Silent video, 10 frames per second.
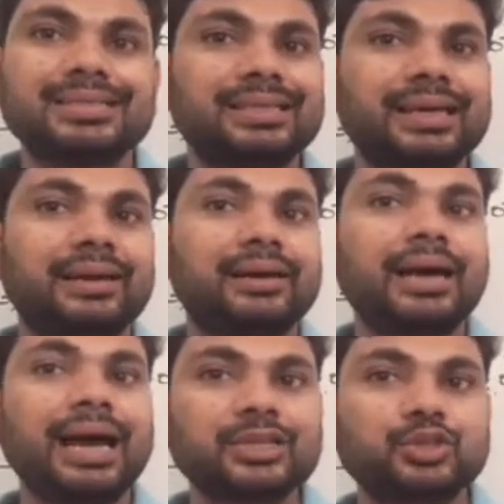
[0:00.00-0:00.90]

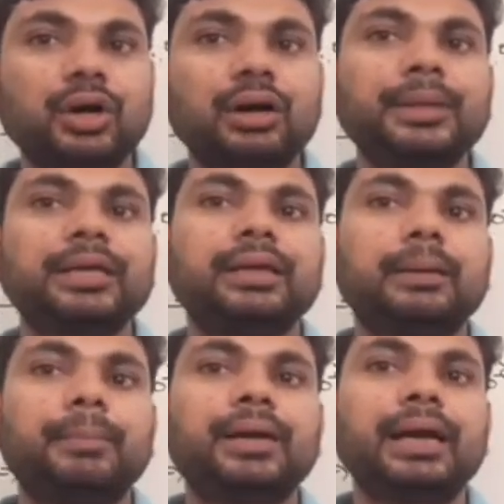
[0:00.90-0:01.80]
their atomic
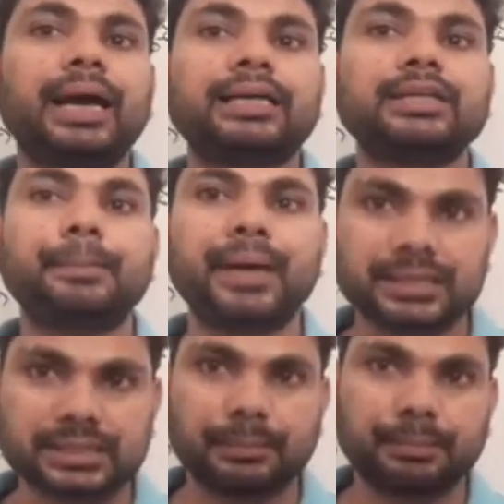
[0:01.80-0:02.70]
number and
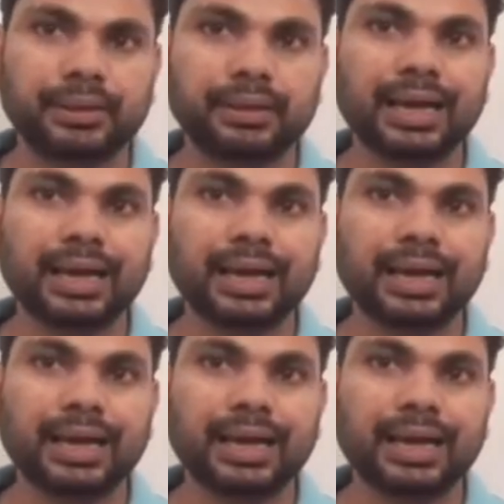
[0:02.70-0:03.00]
mass number.